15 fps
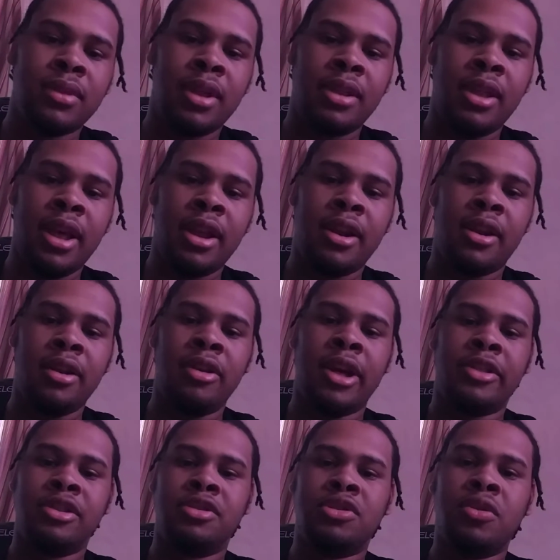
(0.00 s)
And then you
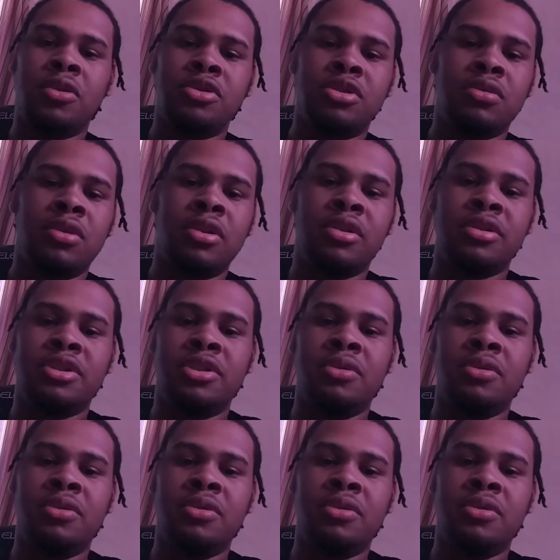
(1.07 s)
got the sorcerers,